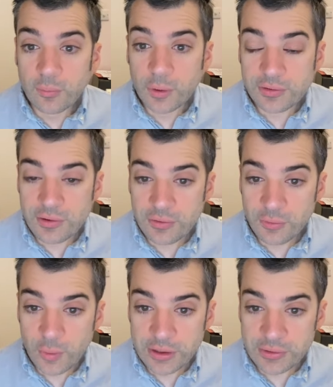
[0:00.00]
What to
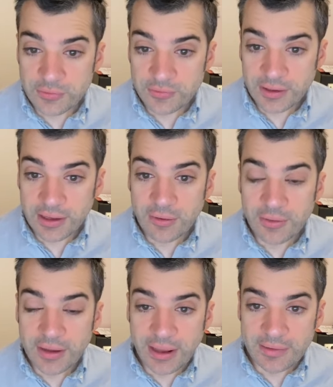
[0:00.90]
do when you see? Oh,
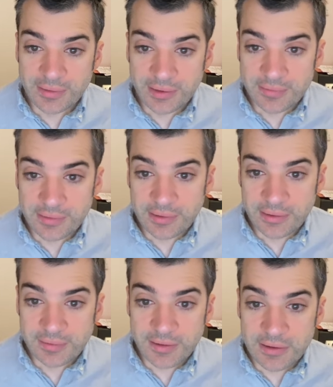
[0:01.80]
and then I see
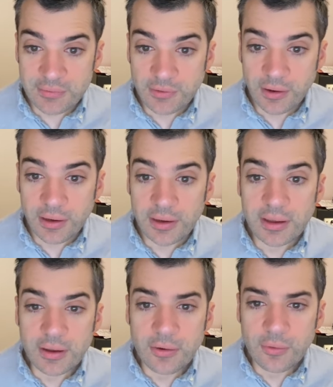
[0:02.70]
it continues
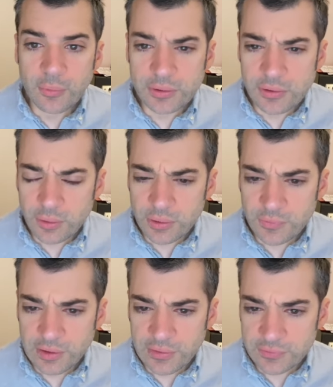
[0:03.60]
on. What to do when
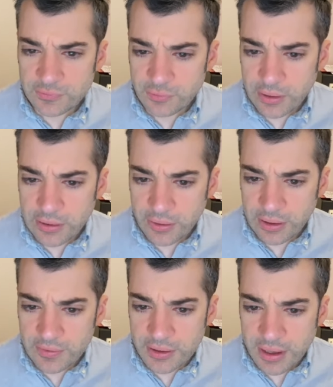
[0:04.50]
you see this streaker
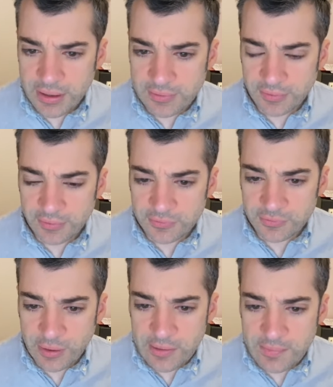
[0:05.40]
in the night, this
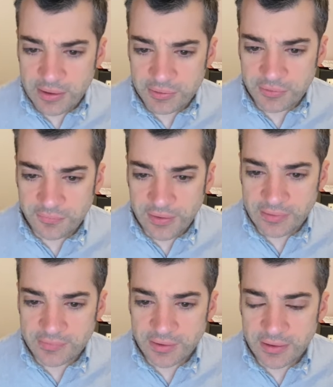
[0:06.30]
stray bit on your
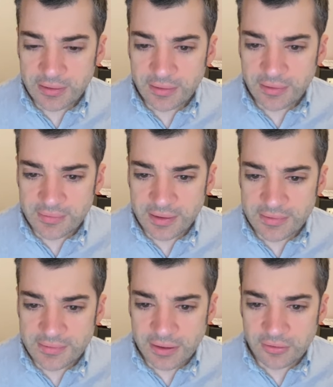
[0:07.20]
face, this
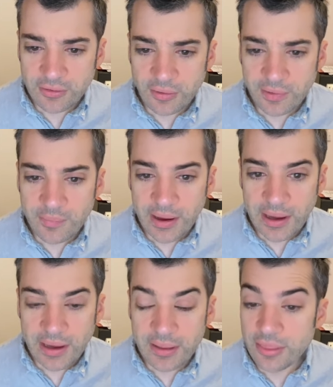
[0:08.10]
insect crawling
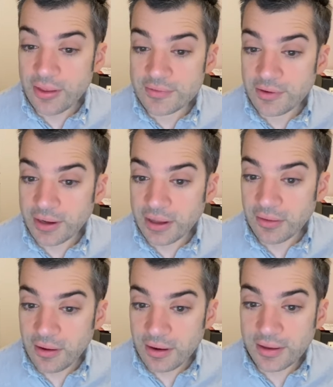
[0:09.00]
by, this on a
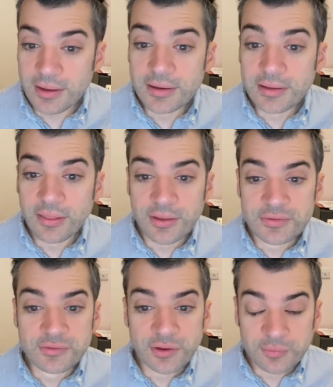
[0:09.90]
clock,
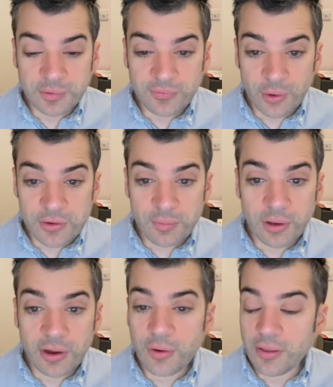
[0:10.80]
this just before you
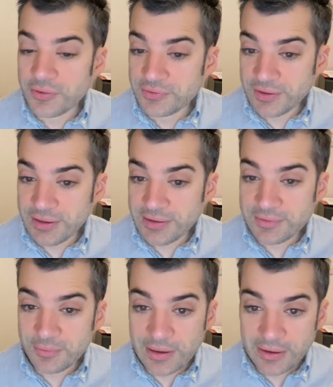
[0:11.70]
blow on the
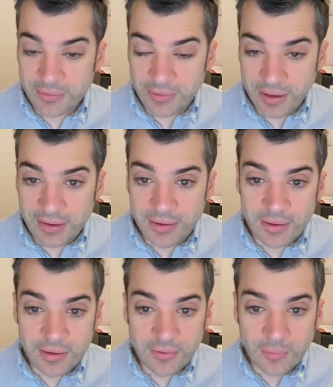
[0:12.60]
seeds. Wow, okay.
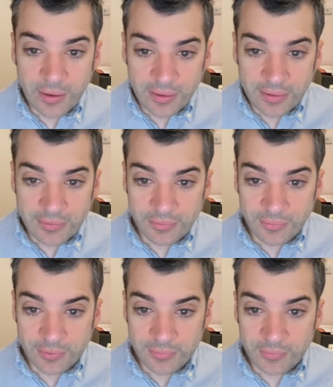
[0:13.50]
Well,
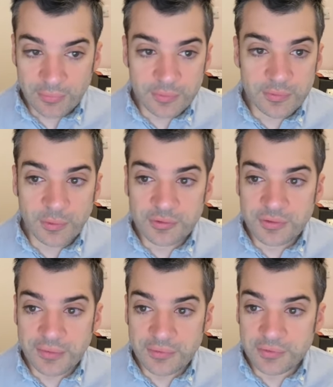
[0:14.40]
we'll oops, we'll
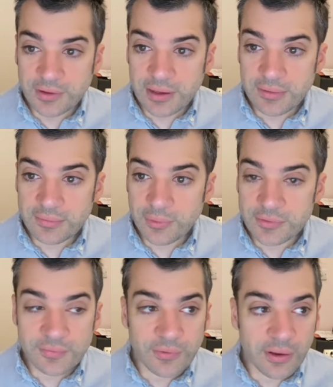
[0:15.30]
just have to see
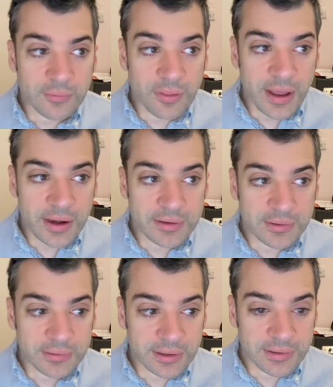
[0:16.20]
what's involved with that. I
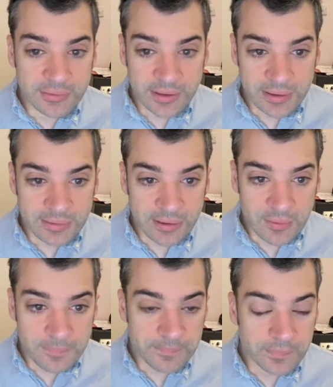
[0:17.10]
don't I don't yet
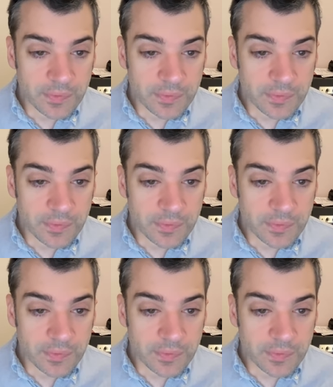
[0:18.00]
know.